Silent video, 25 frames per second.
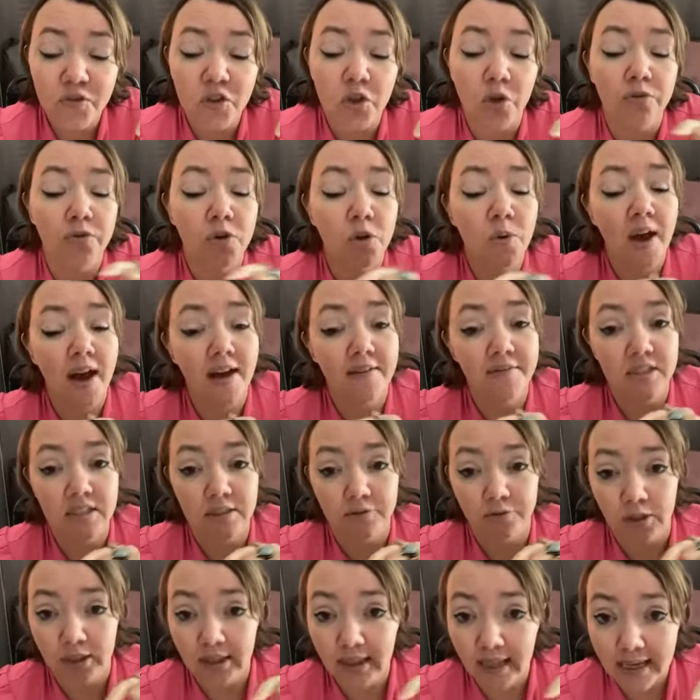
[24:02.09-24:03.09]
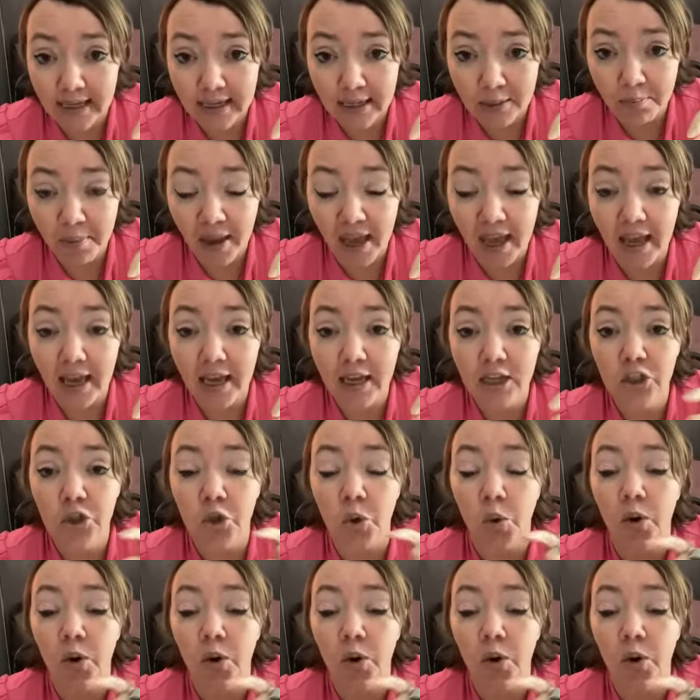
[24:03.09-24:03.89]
So if you have a different landing page,